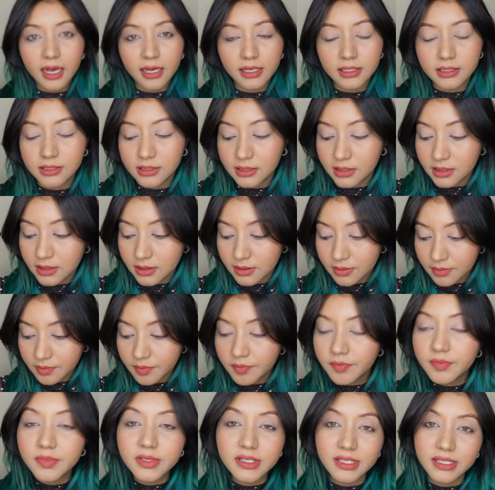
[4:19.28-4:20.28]
and
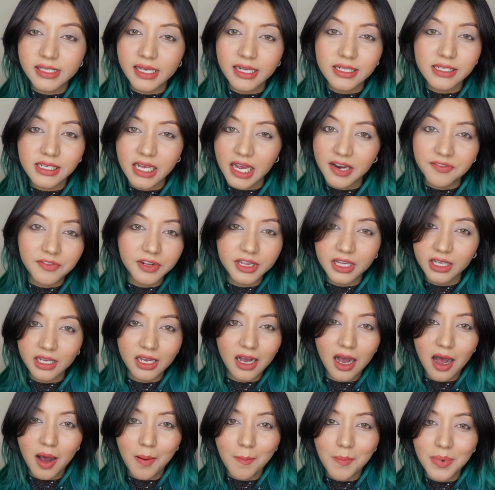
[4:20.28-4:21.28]
set everything
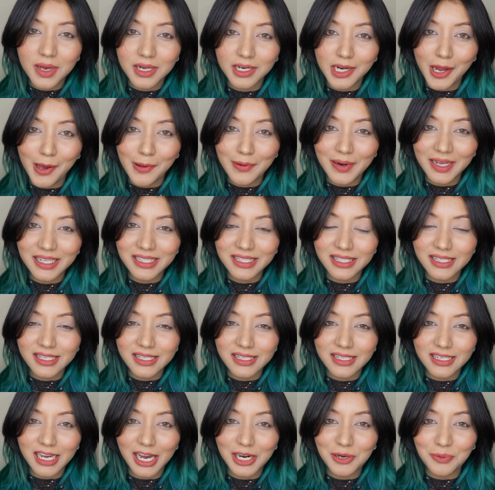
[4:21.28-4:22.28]
up. Now let's
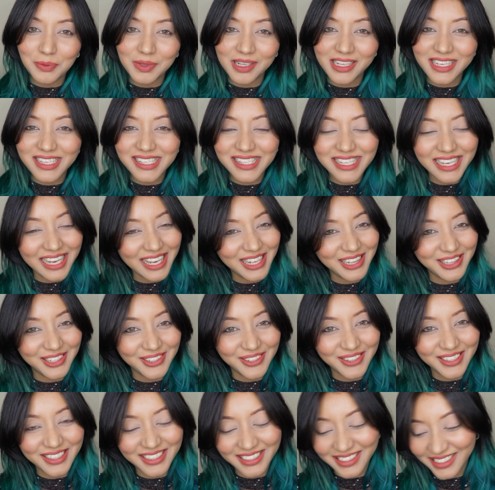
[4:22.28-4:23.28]
start with the second look.